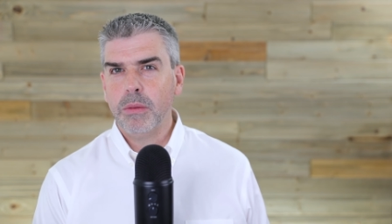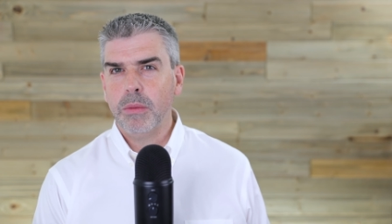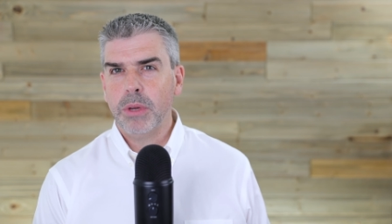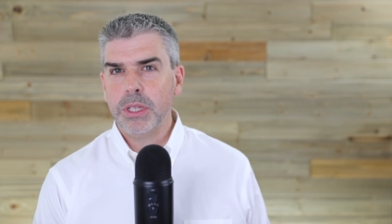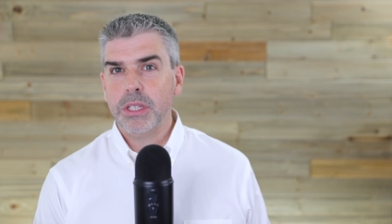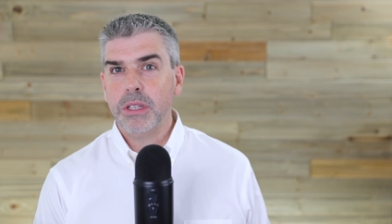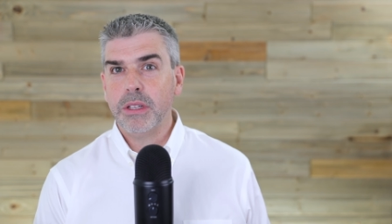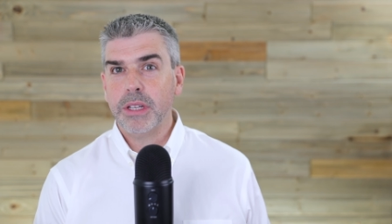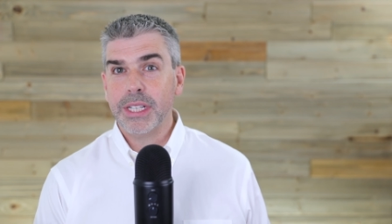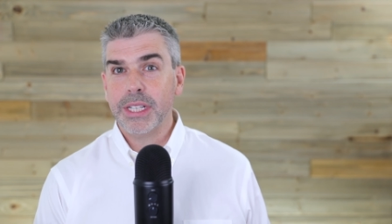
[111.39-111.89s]
want
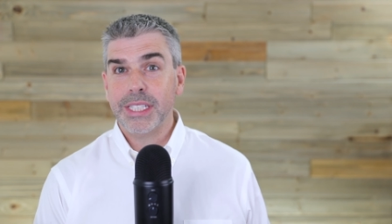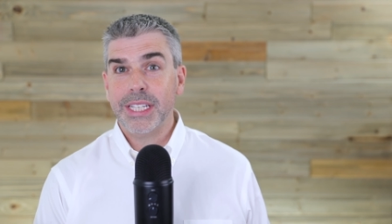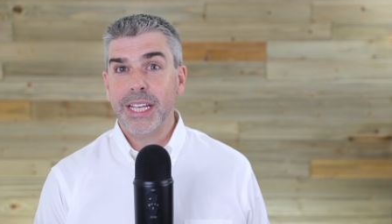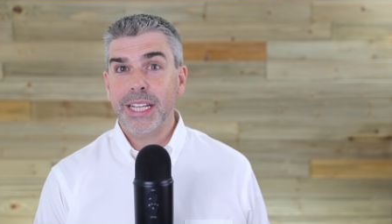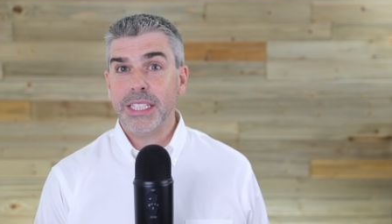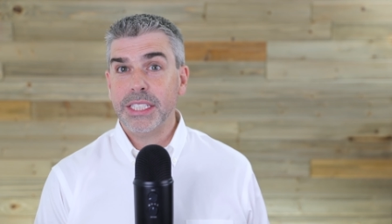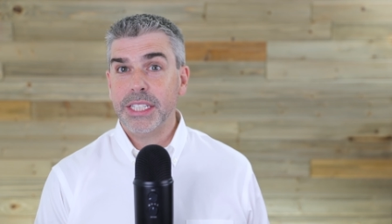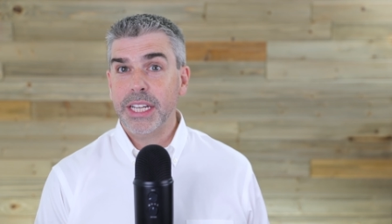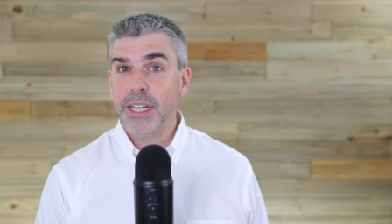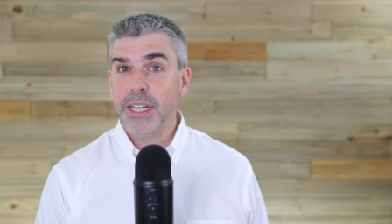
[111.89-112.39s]
to look at
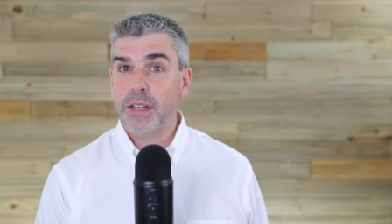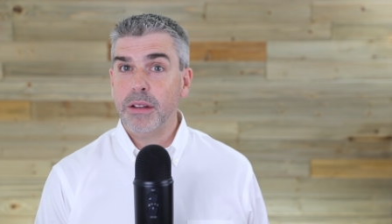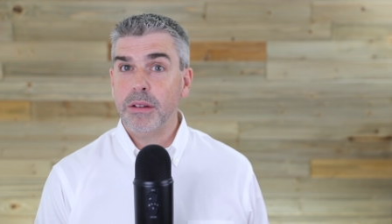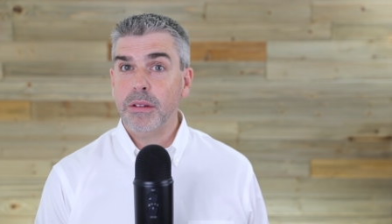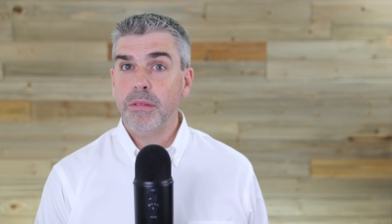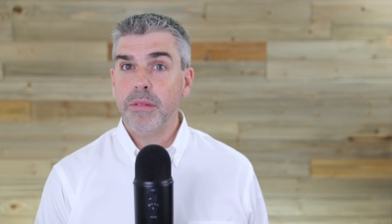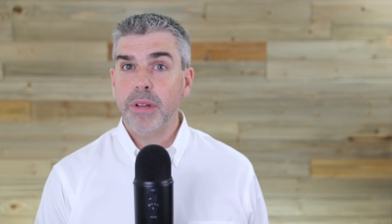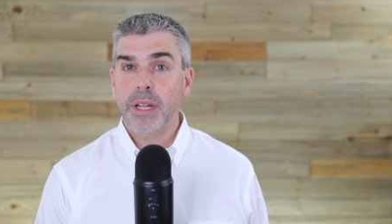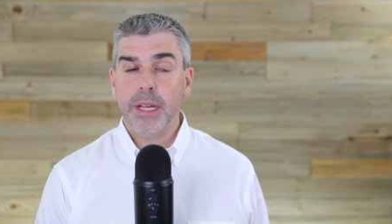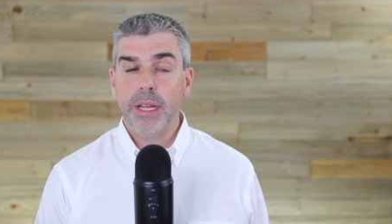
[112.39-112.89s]
sales
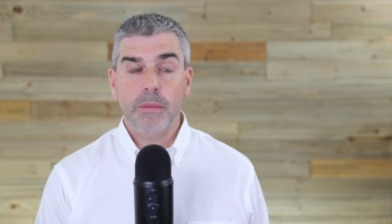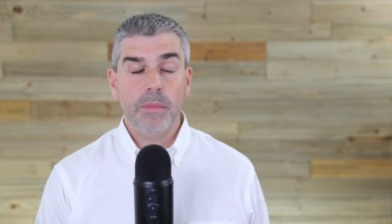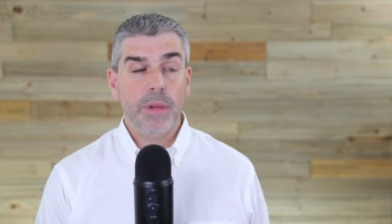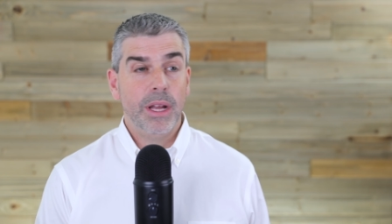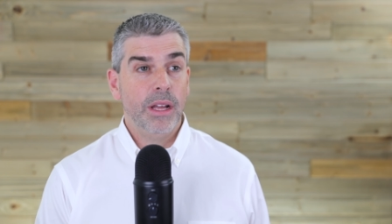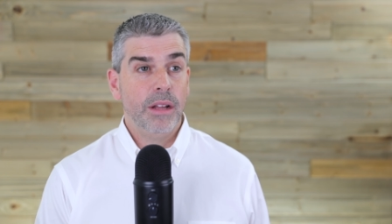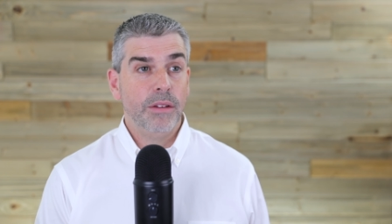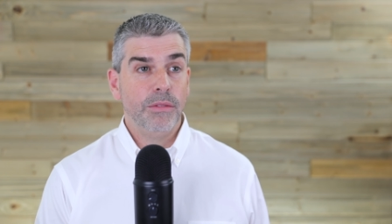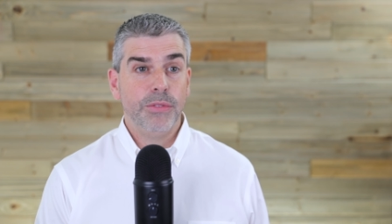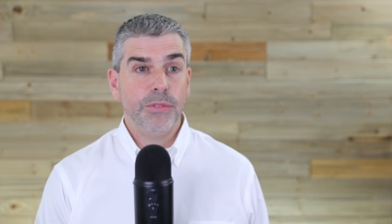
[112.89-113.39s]
data um,
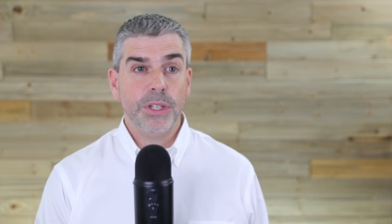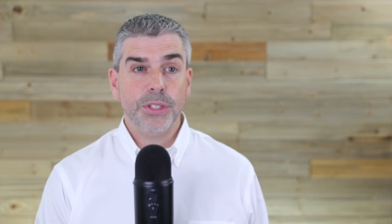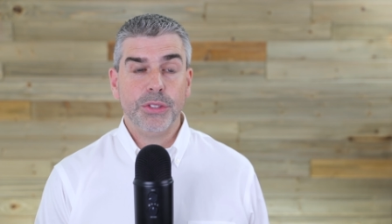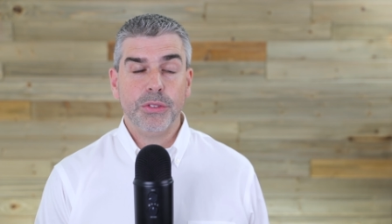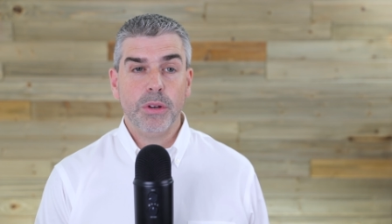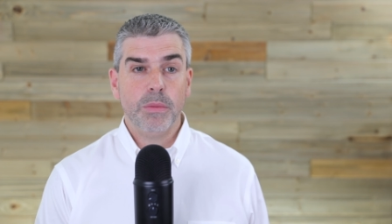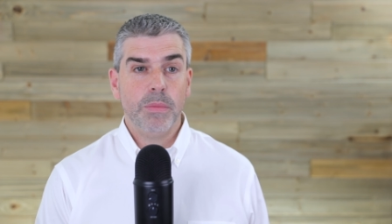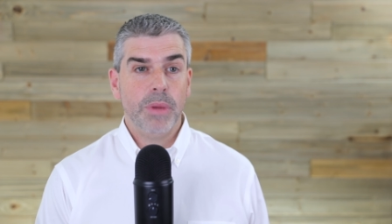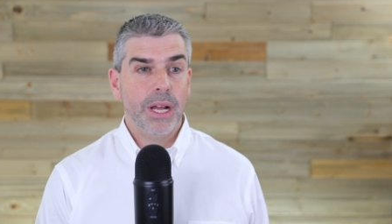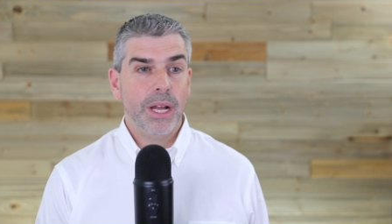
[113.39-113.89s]
and filter
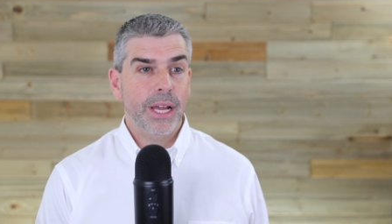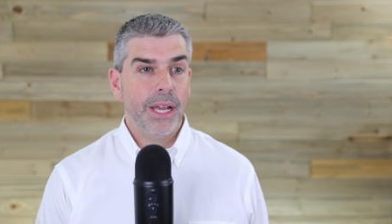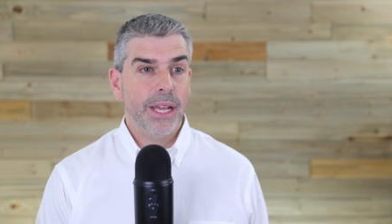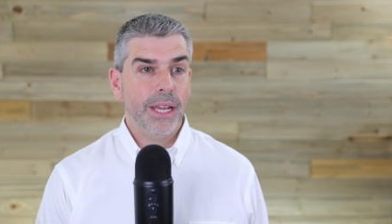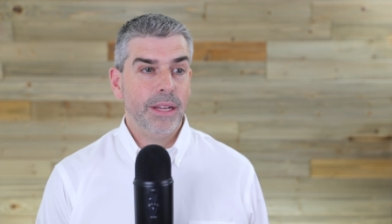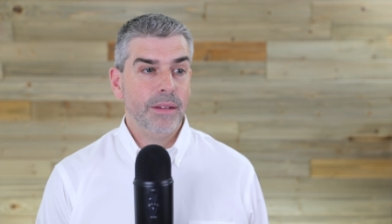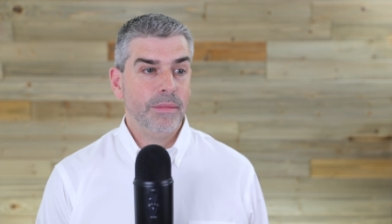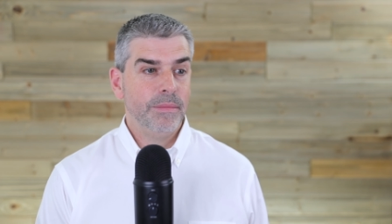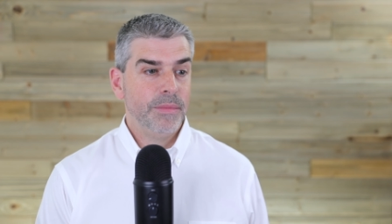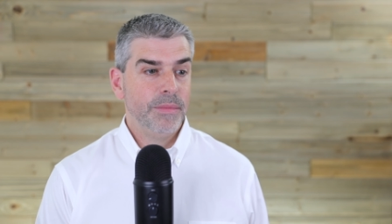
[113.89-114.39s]
it
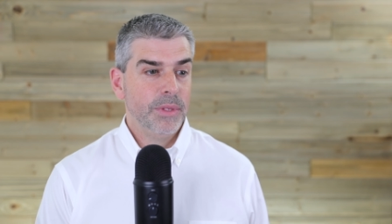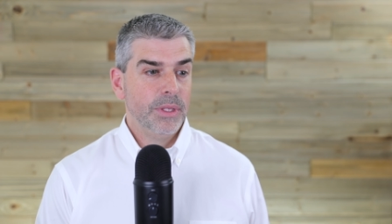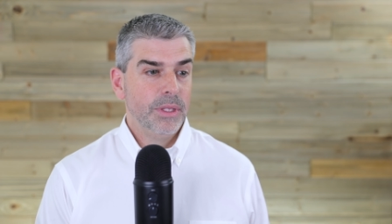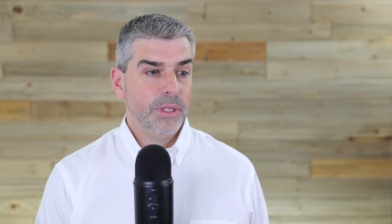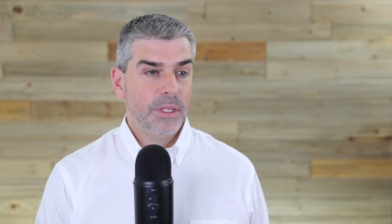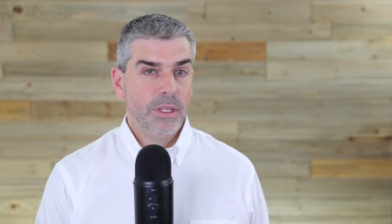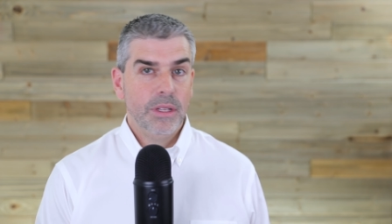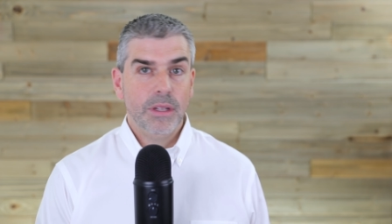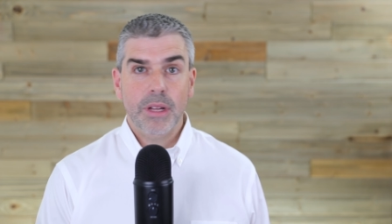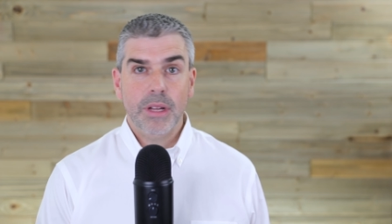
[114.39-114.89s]
by
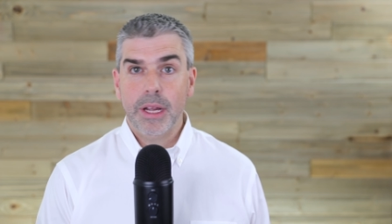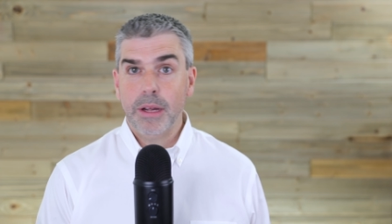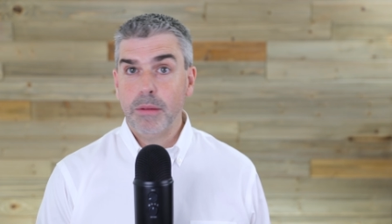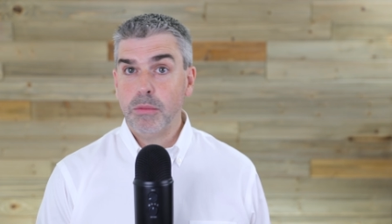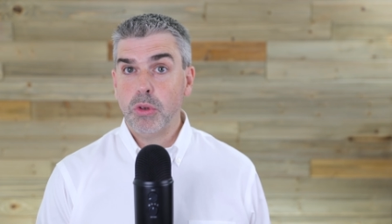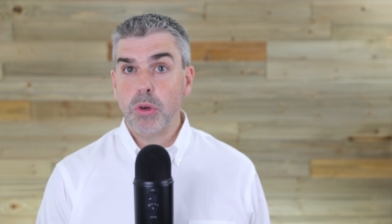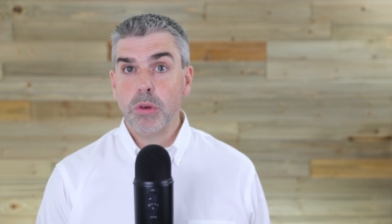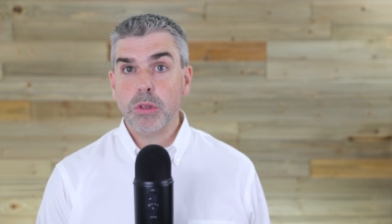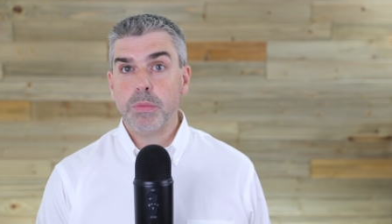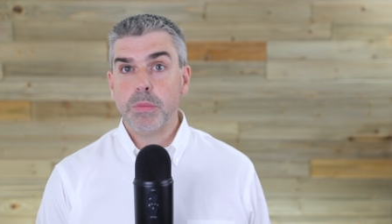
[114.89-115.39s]
uh,
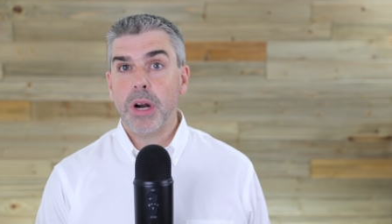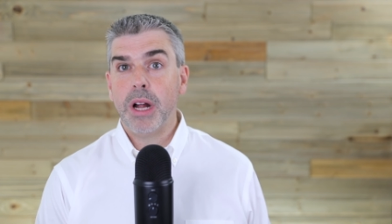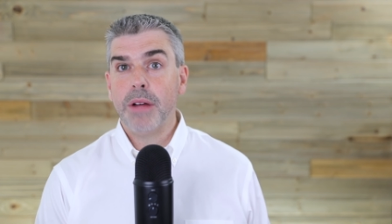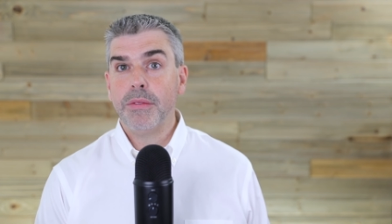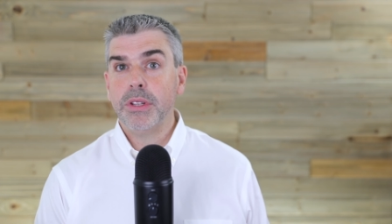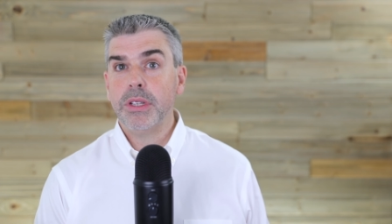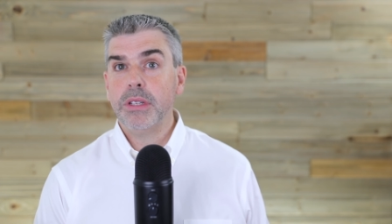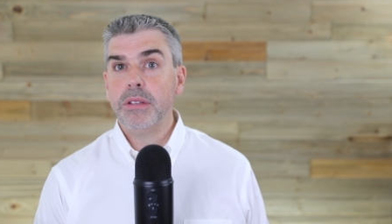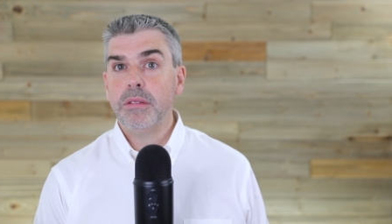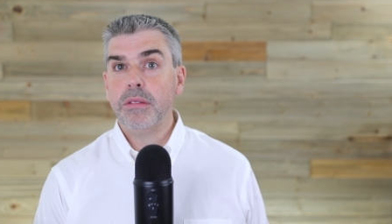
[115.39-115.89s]
gross
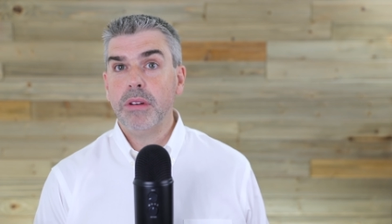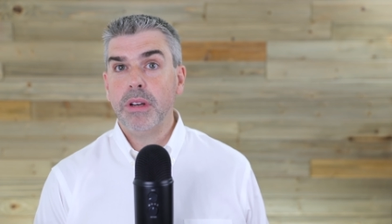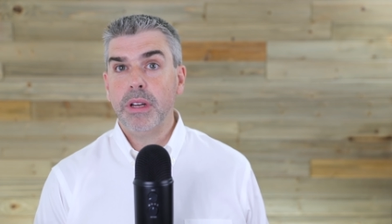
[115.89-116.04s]
profit,